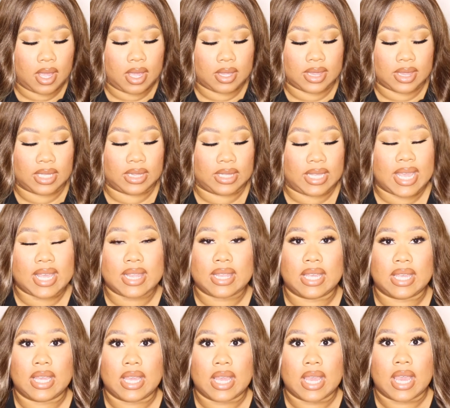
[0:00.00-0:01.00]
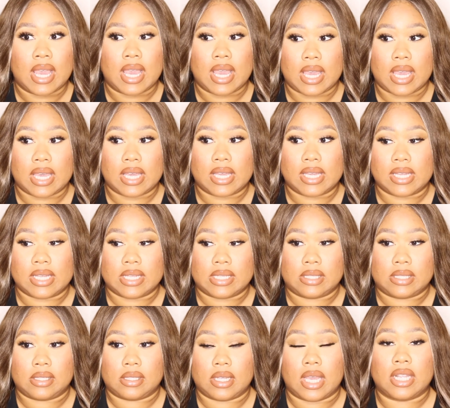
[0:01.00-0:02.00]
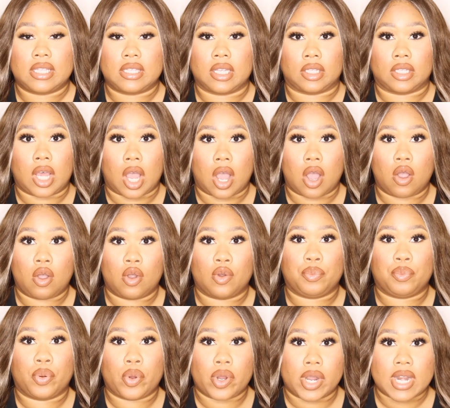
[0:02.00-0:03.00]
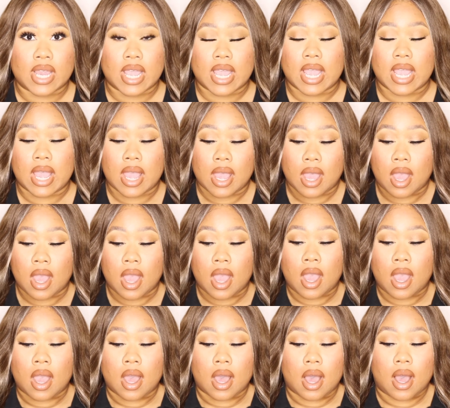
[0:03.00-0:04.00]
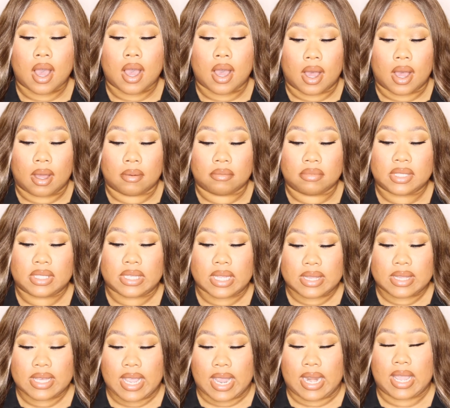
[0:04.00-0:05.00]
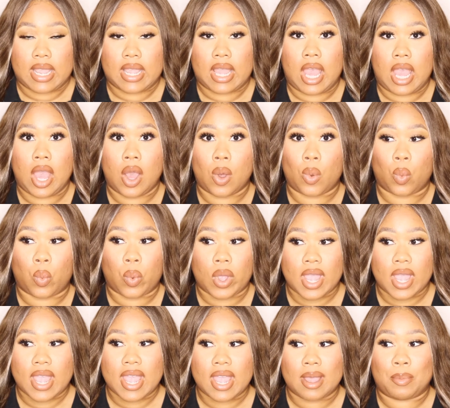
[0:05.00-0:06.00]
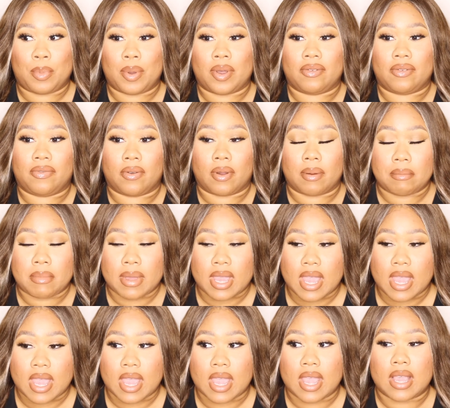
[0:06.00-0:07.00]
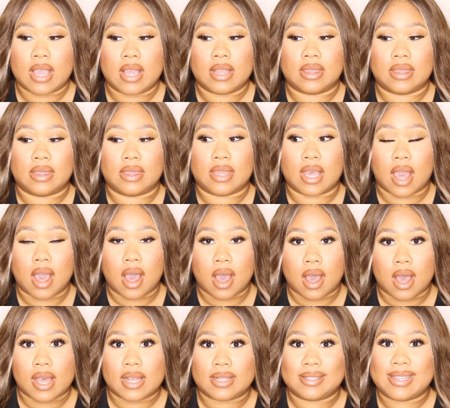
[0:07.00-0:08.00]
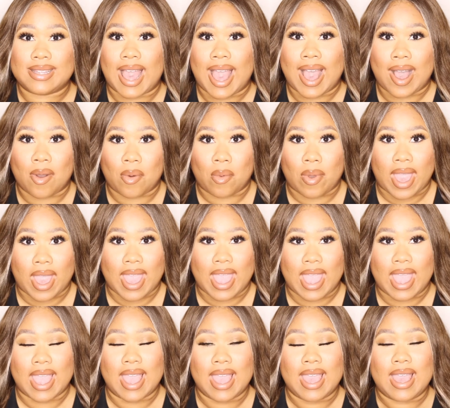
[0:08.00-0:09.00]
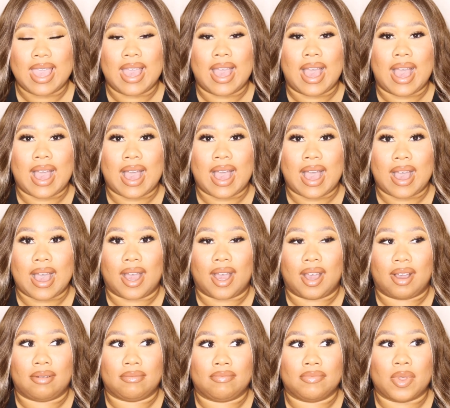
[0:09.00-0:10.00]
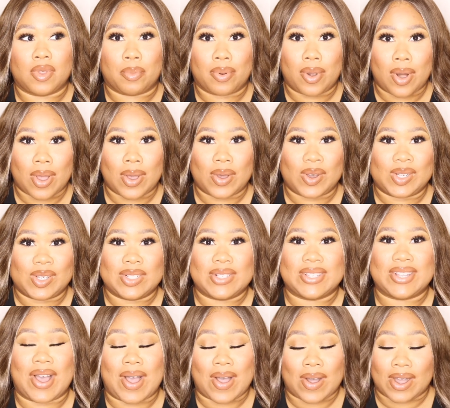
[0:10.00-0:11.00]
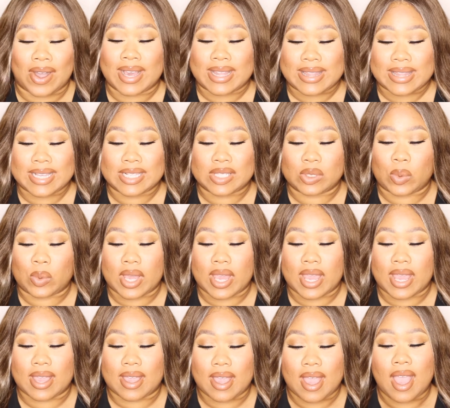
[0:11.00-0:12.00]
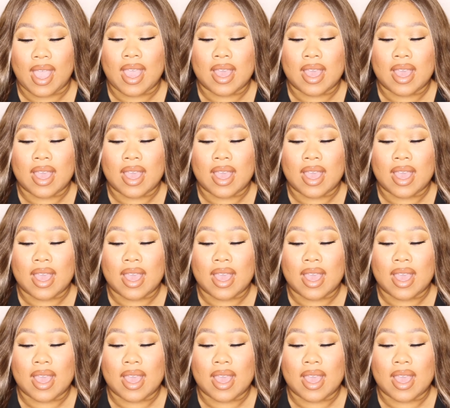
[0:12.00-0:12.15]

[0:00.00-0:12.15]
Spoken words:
The length it's a long, pretty synthetic wig, but for me the cons outweigh the pros on this wig.